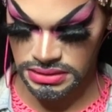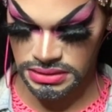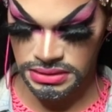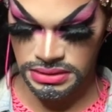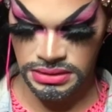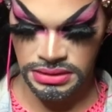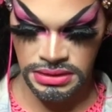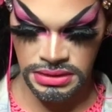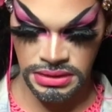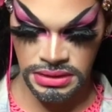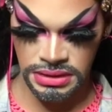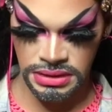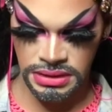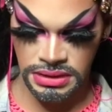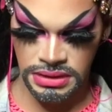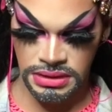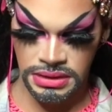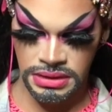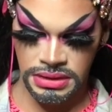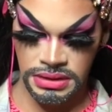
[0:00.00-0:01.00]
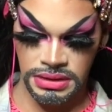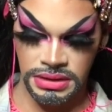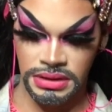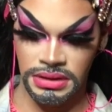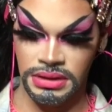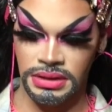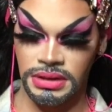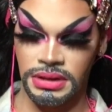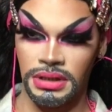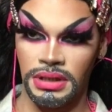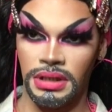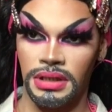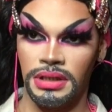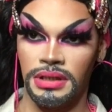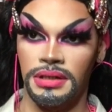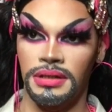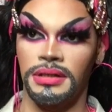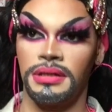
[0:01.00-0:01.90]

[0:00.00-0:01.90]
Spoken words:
Nothing is said.